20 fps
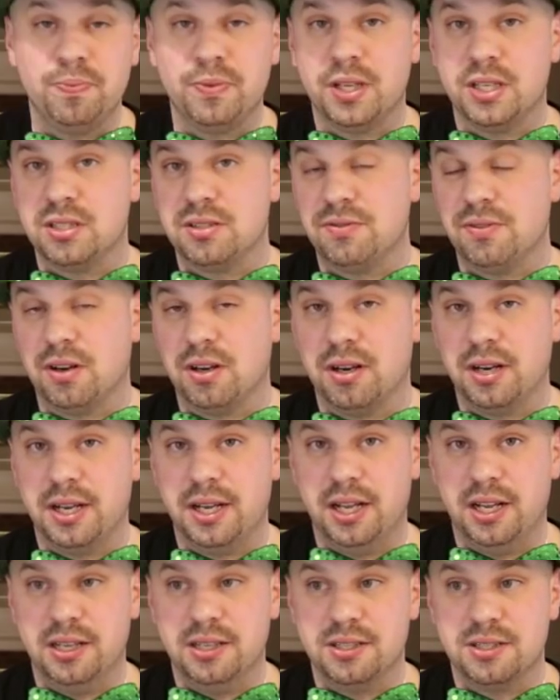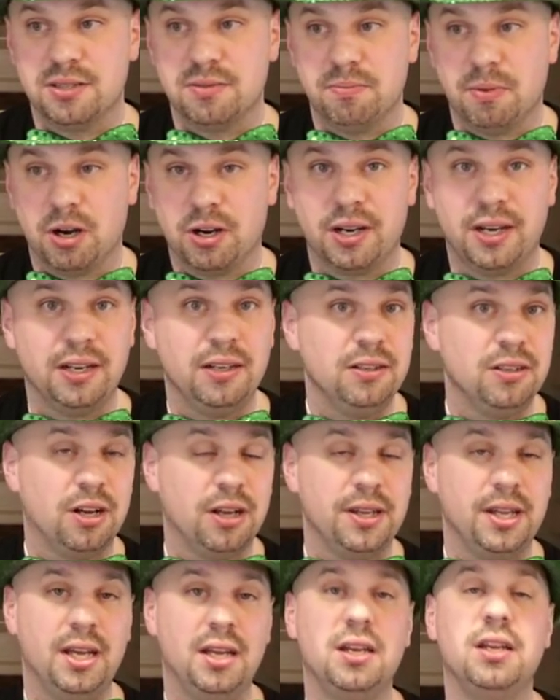as far as marketing
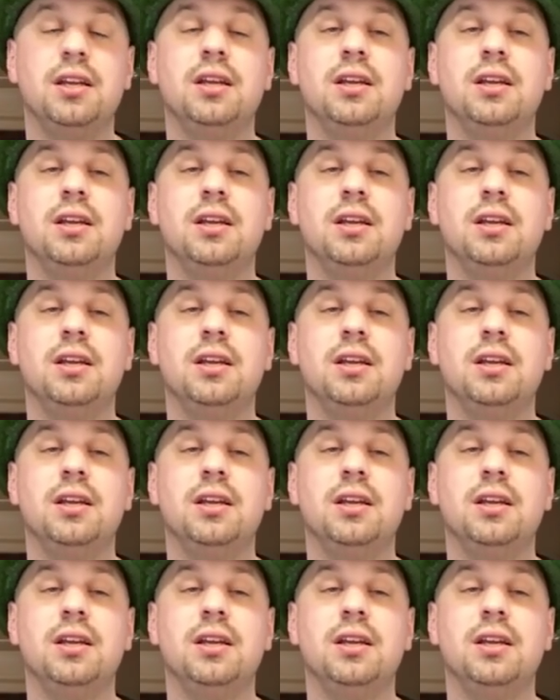on that.